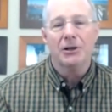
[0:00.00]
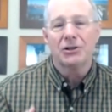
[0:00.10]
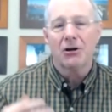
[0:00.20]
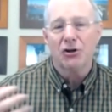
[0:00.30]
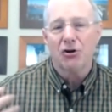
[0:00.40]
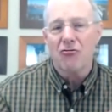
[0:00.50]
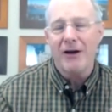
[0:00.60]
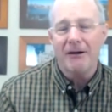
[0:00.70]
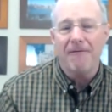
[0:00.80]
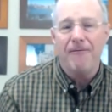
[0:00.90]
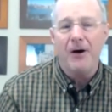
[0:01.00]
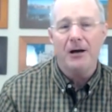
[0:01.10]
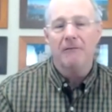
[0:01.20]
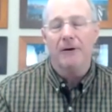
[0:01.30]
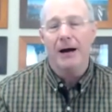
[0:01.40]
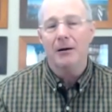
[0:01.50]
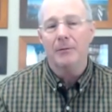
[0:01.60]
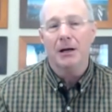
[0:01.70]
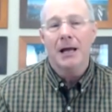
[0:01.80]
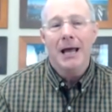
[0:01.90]
You start to create a fun
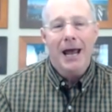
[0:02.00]
environment.